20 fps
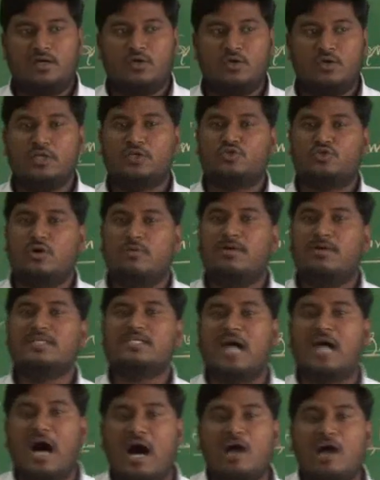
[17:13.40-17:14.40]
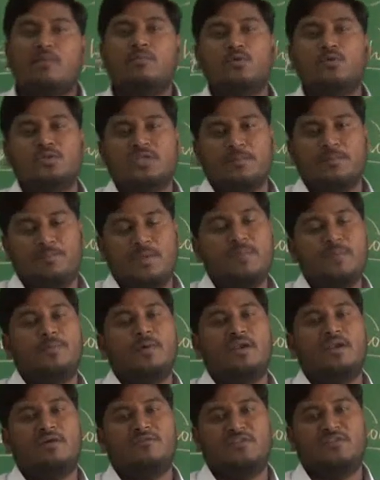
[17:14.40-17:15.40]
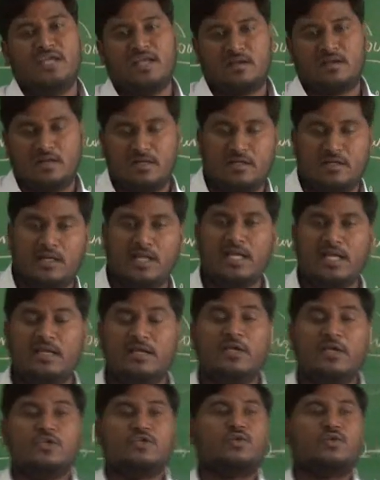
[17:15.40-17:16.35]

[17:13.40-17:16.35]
doing so much harm to the people of their country.